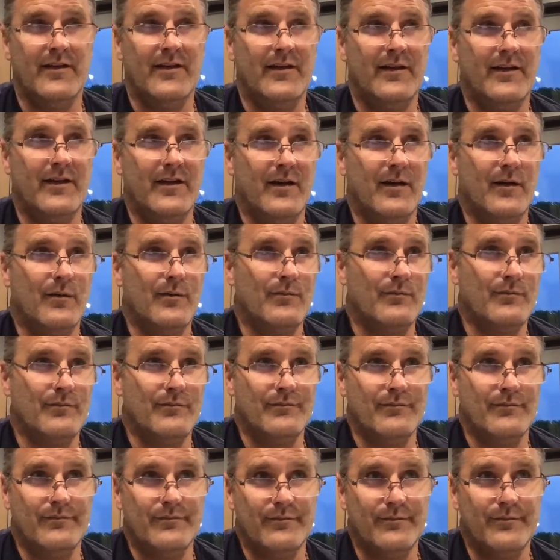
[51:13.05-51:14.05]
you know,
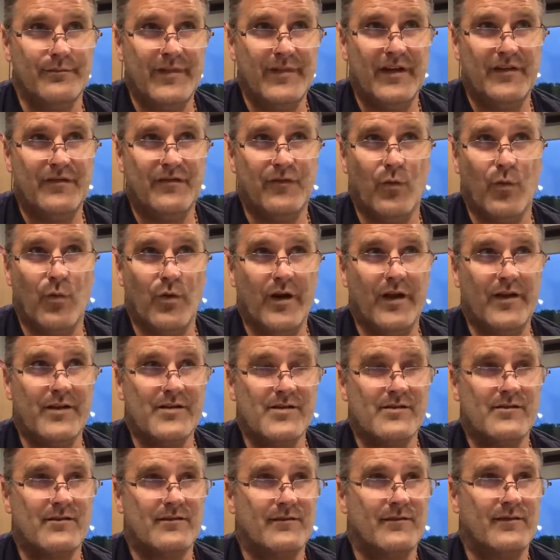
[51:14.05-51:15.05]
mid
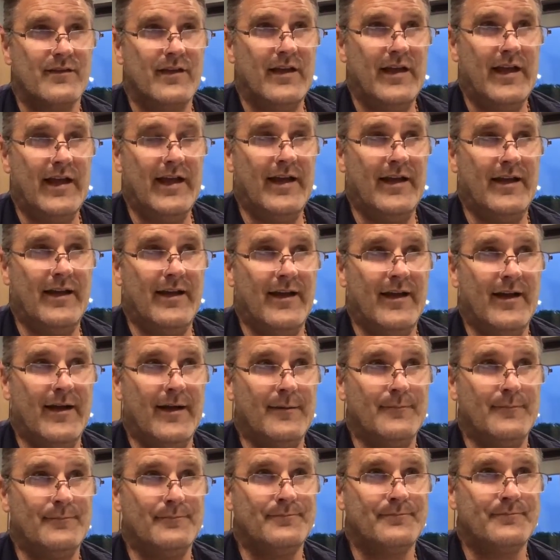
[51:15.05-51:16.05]
40s. And
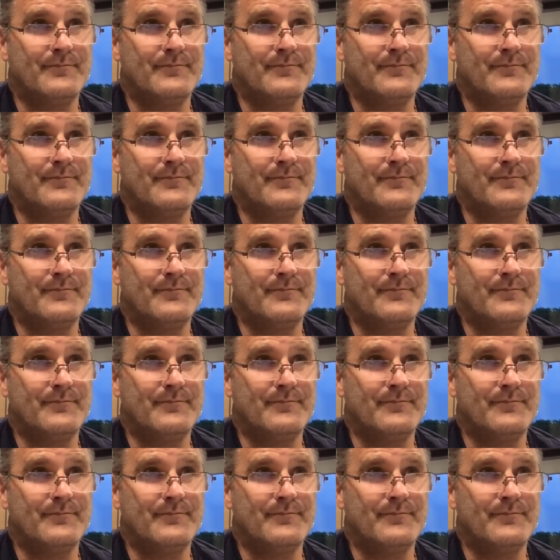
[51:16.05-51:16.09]
um,